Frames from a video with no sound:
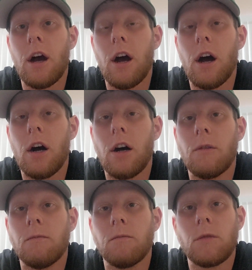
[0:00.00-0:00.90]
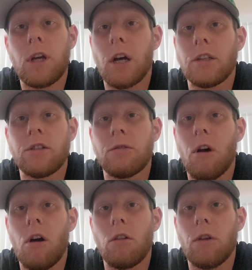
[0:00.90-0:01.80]
Cuts
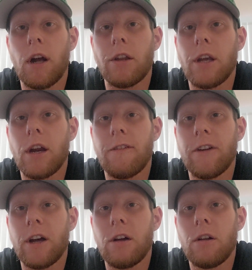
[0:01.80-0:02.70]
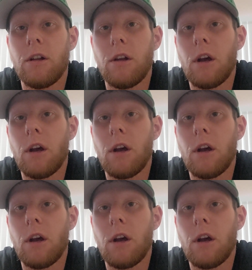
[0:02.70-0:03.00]
all around the NFL.